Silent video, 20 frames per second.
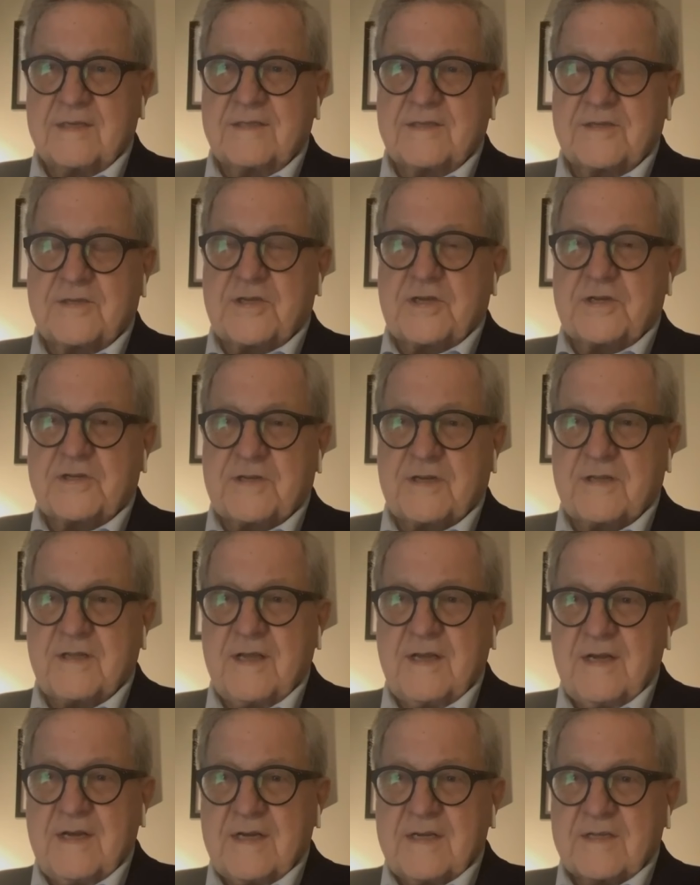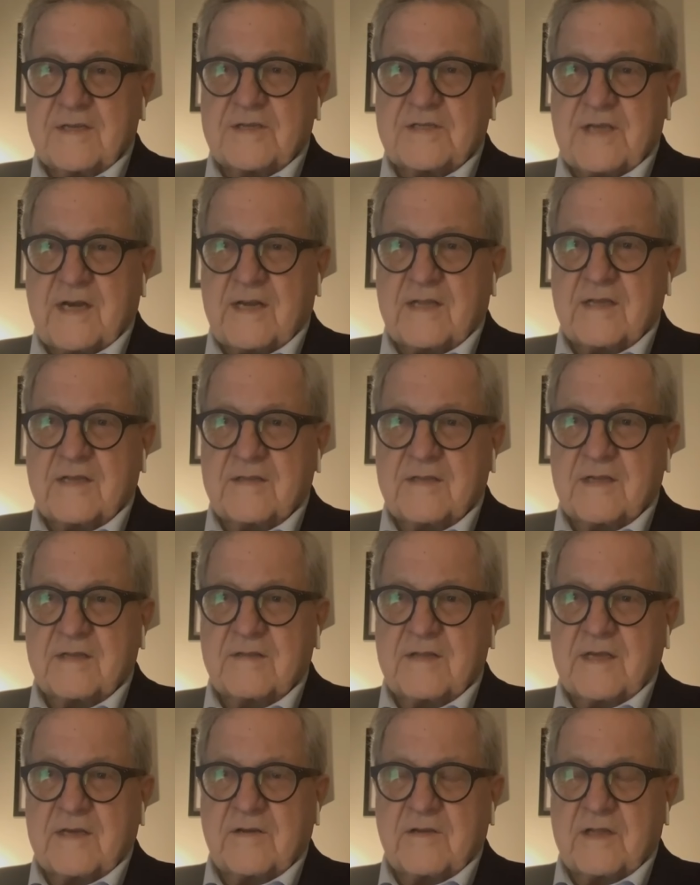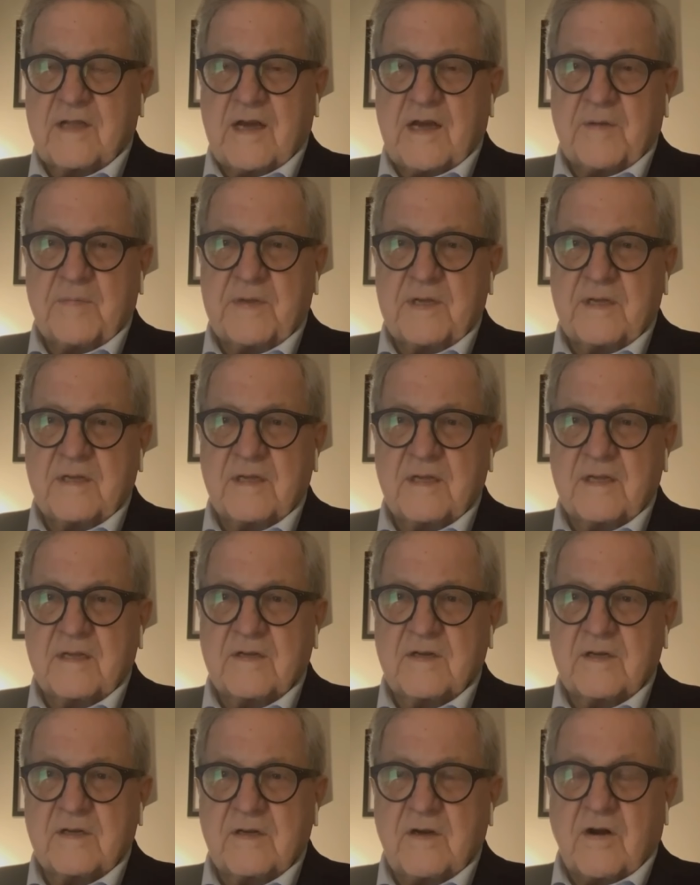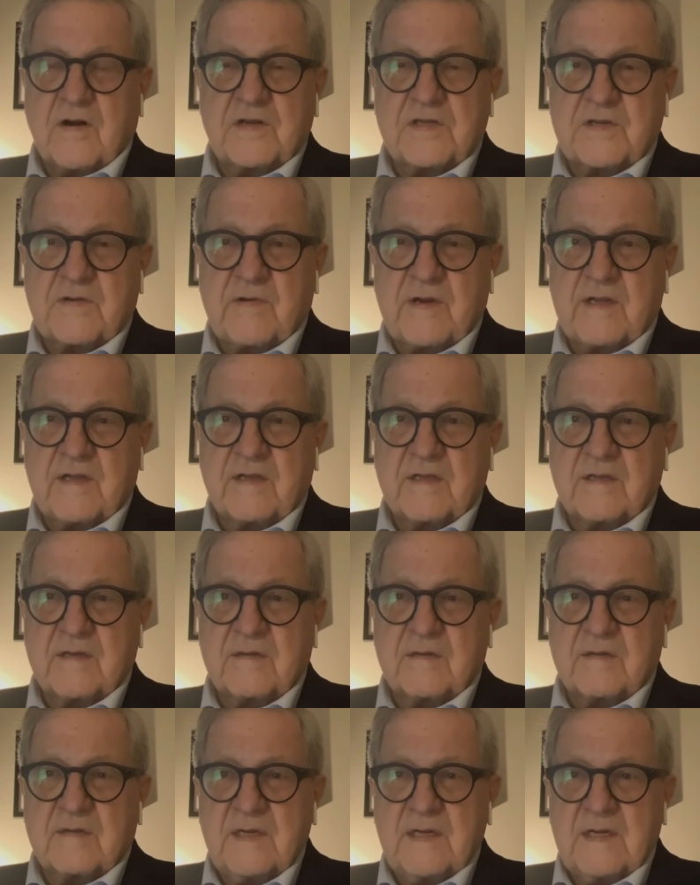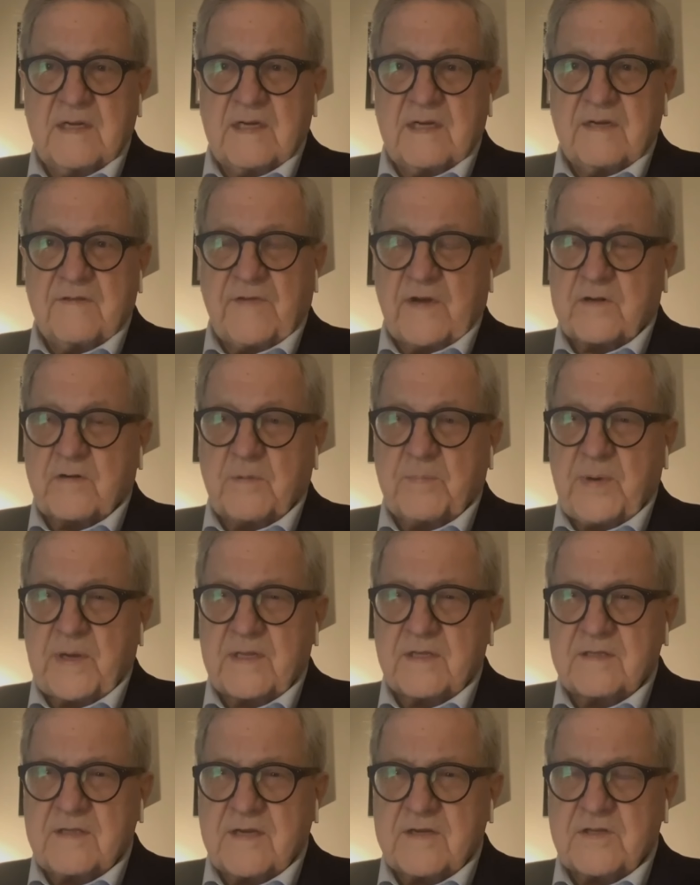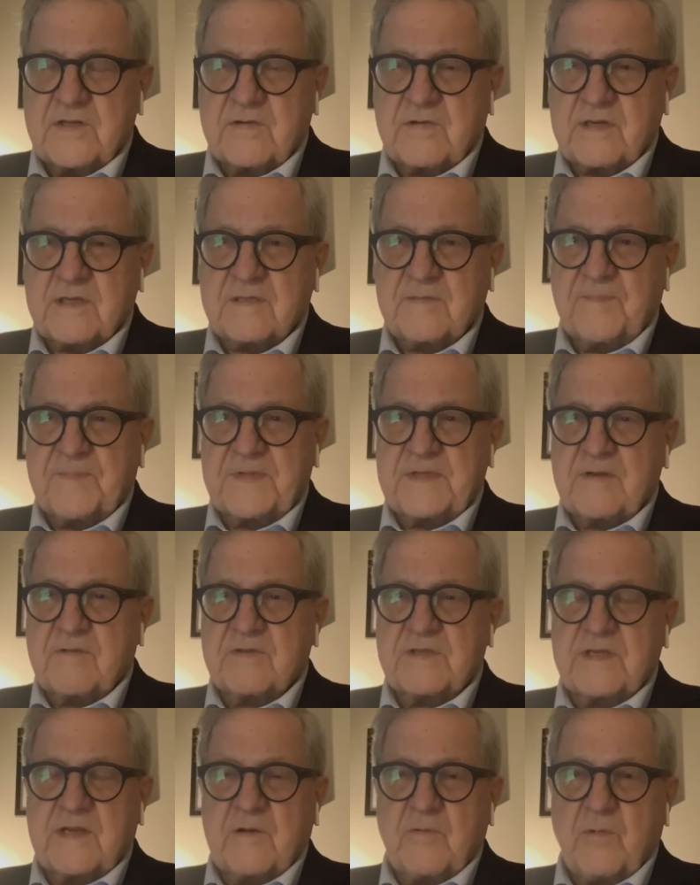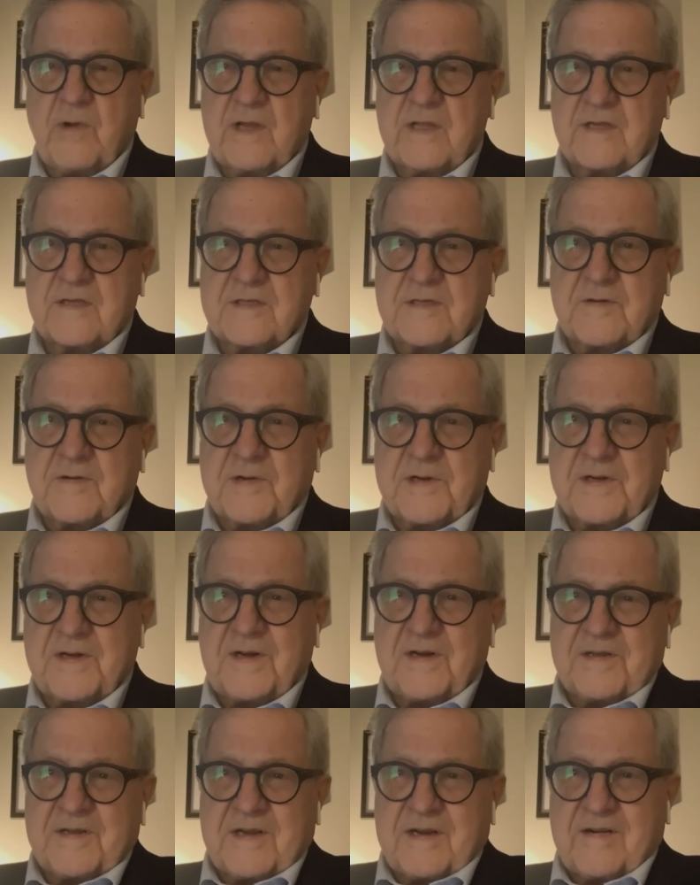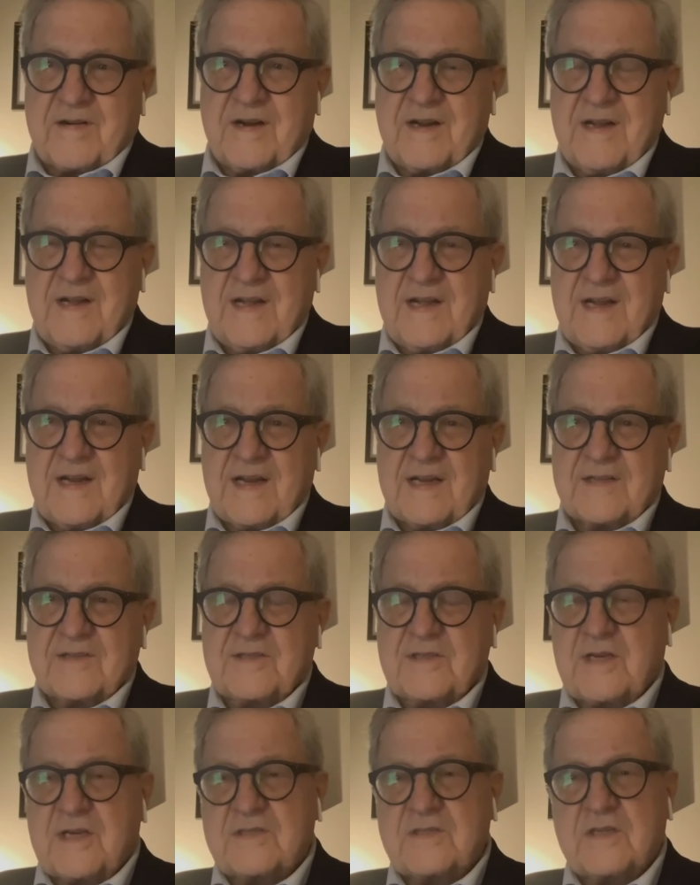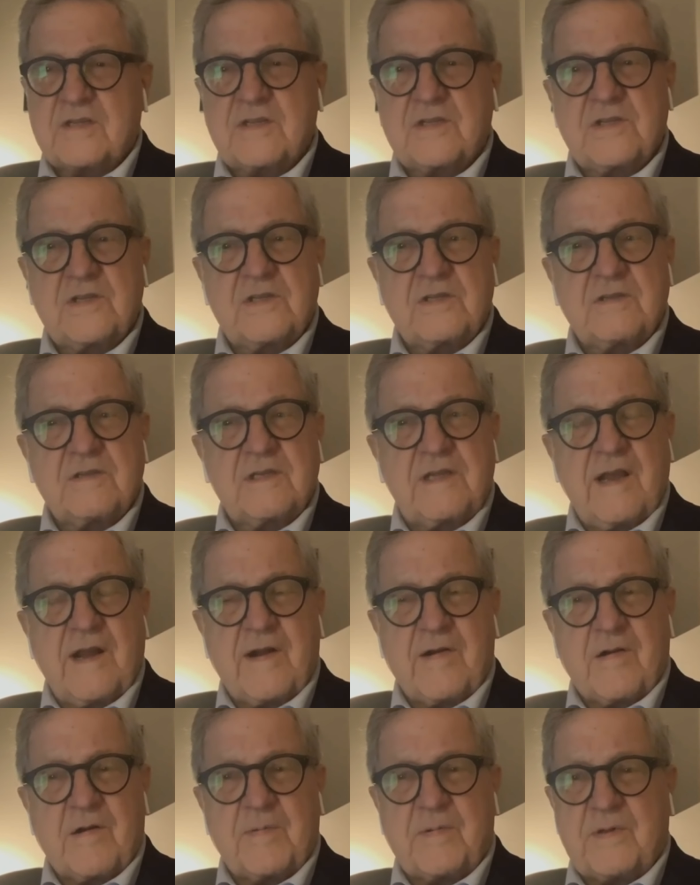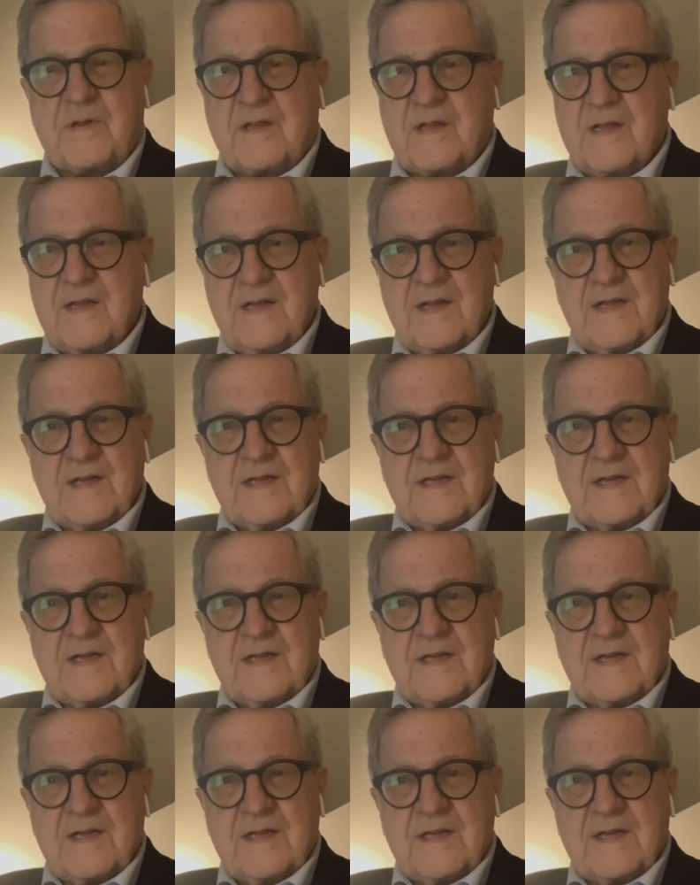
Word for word: decision decided that they could now be incarcerated in federal penitentiaries. So we're saying, what is going on here? It's such a terrible